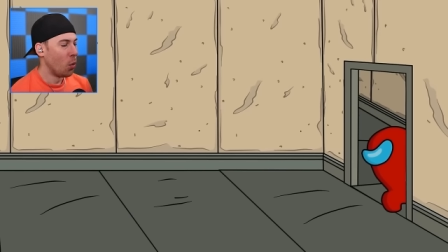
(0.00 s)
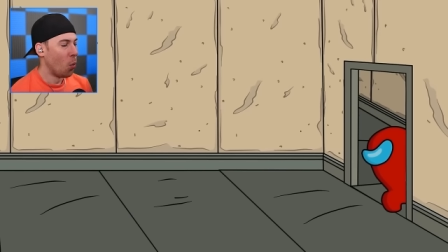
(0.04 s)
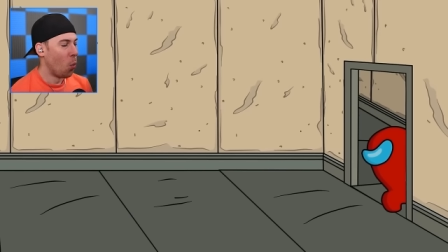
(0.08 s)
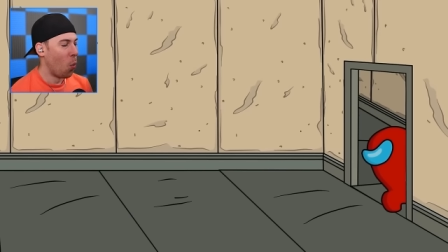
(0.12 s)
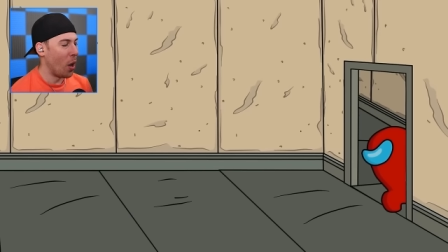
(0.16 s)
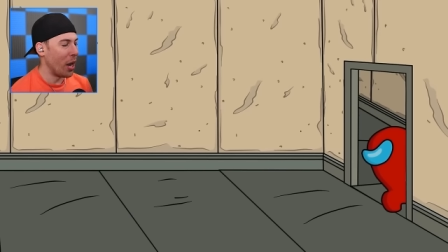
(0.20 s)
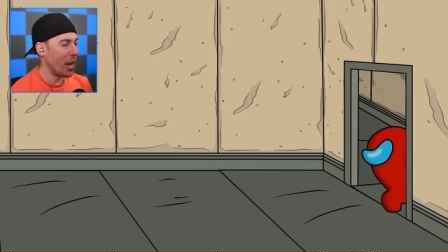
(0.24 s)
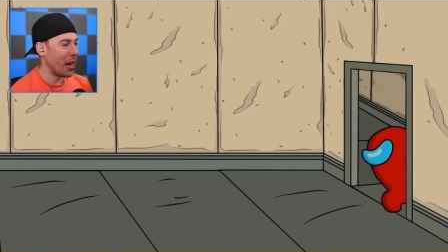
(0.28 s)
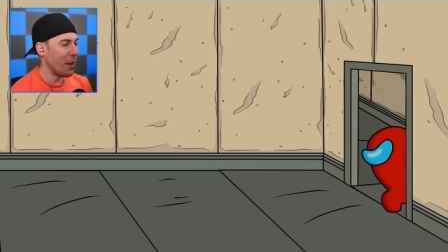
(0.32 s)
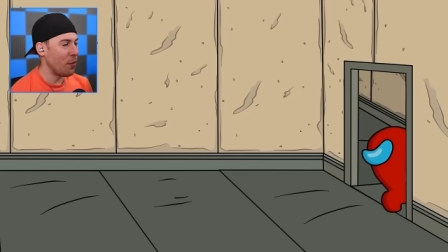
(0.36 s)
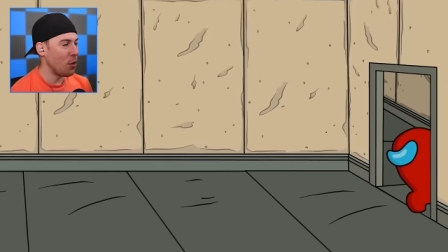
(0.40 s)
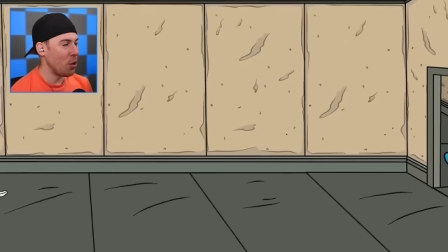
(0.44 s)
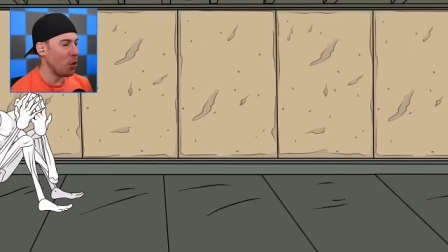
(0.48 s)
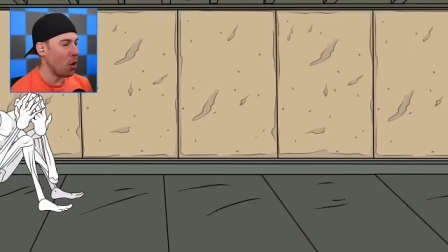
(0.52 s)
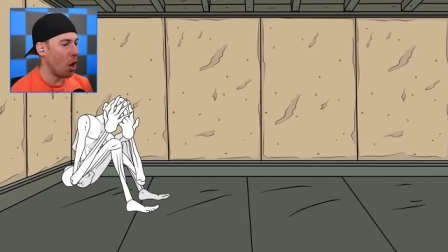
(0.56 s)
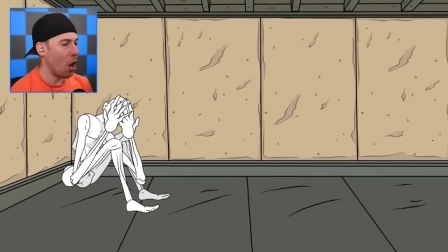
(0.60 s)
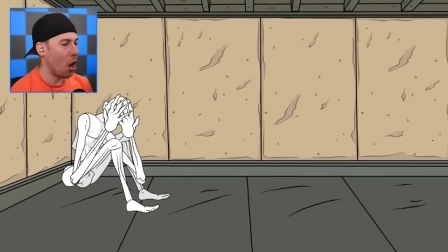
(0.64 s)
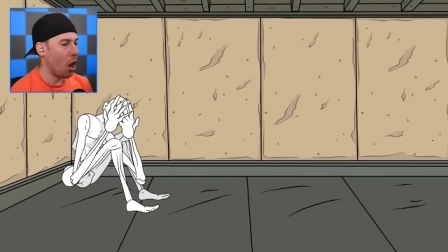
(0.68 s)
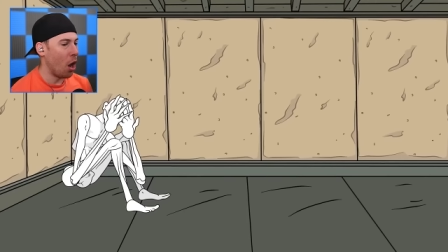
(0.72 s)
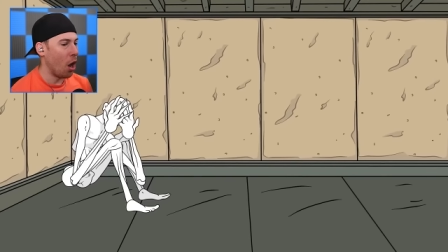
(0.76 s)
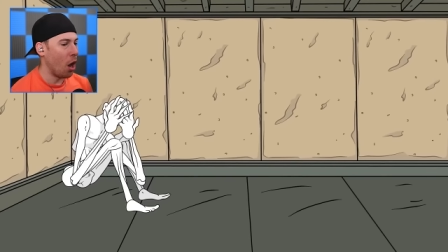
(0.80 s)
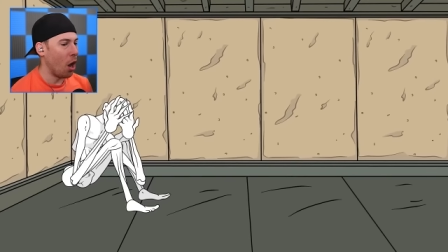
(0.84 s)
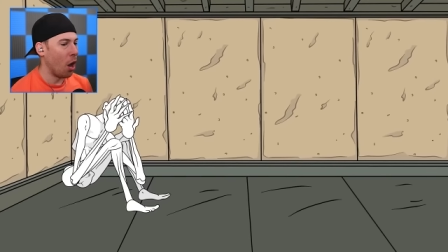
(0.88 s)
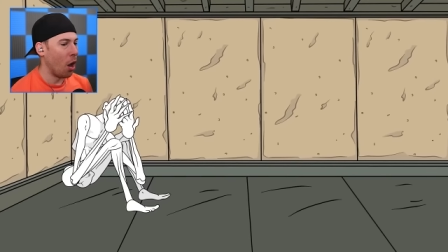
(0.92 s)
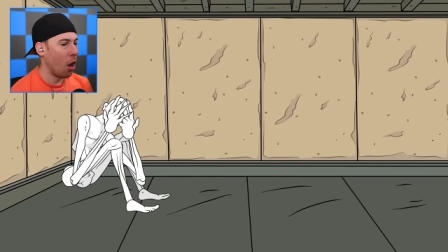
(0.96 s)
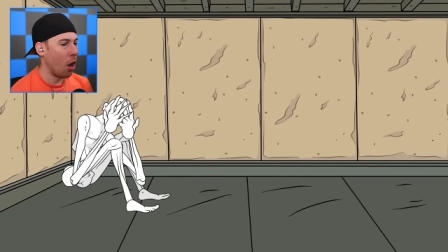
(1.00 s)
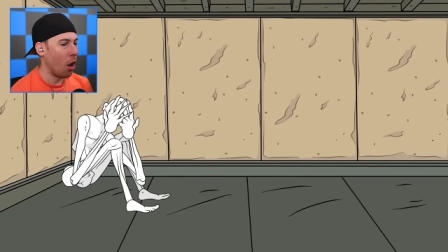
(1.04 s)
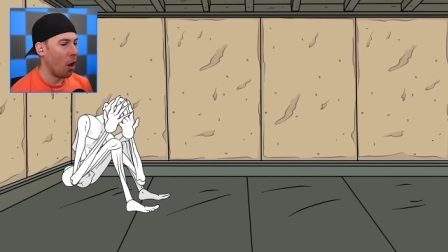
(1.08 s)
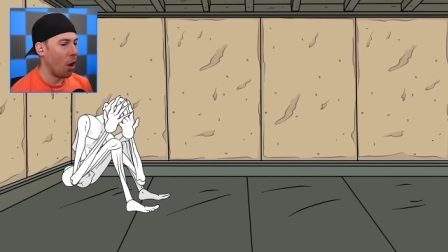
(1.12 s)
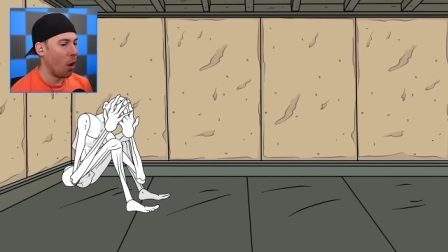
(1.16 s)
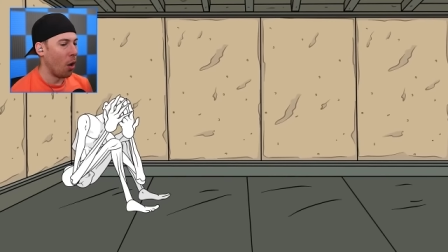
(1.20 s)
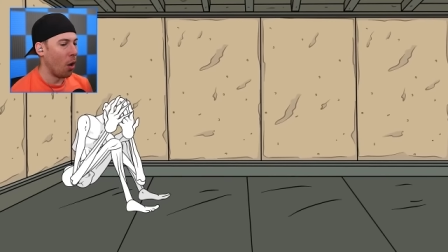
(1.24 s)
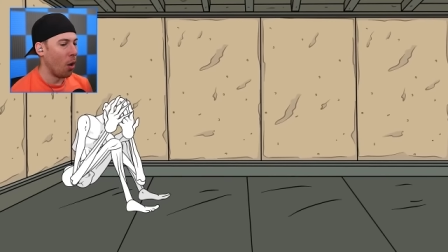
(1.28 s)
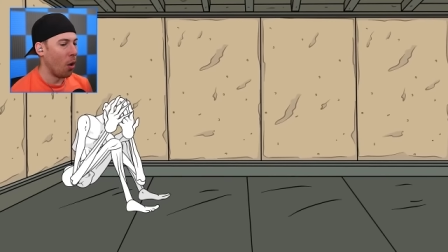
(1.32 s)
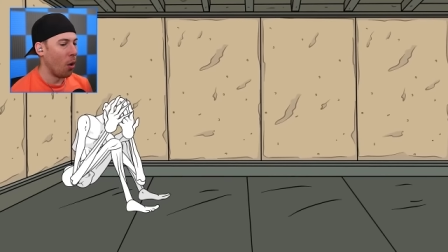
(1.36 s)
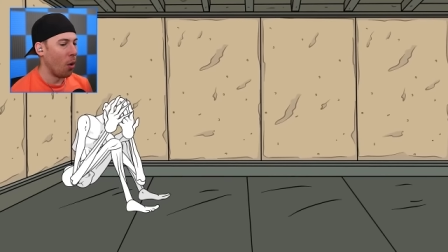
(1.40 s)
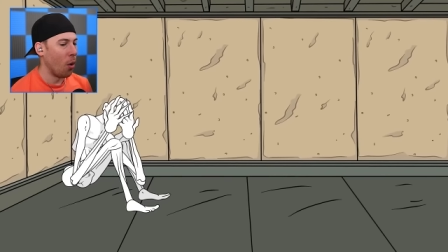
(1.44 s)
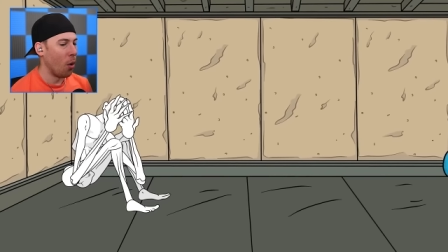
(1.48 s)
What have you,
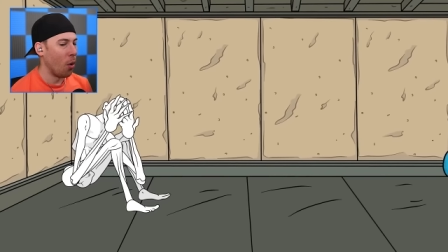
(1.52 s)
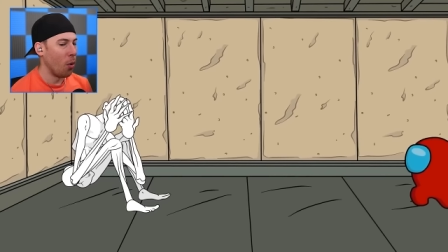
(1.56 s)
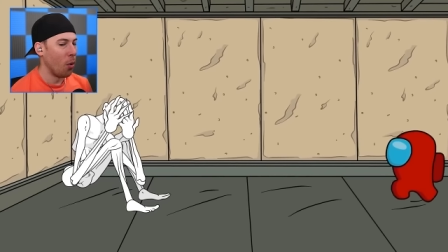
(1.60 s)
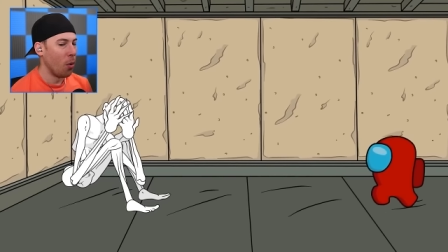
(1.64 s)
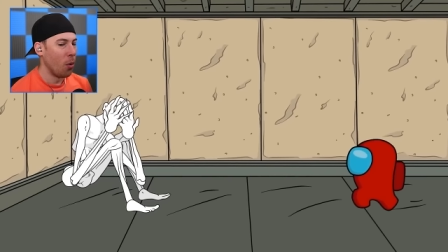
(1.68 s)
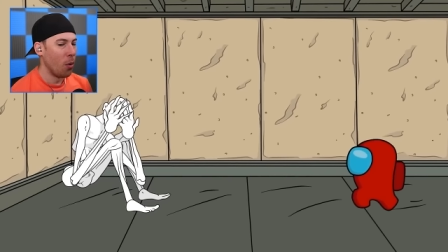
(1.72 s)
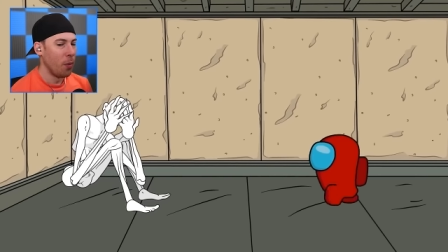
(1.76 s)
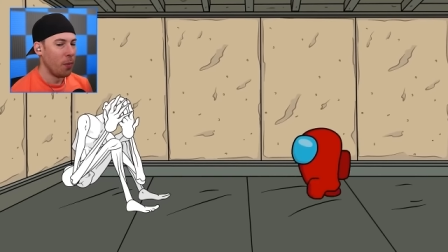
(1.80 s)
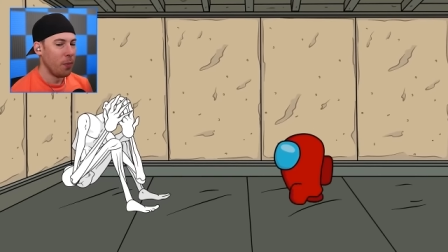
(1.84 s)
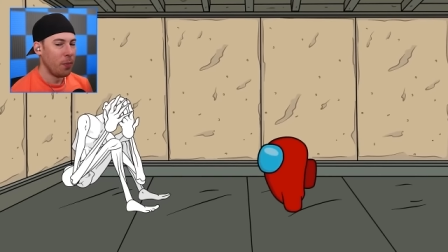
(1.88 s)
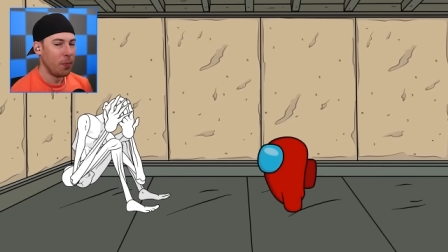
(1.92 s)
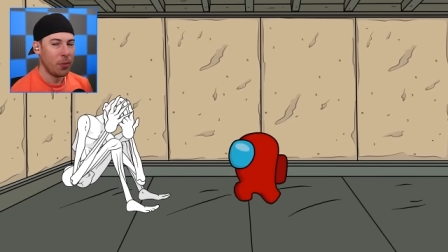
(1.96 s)
uh-oh.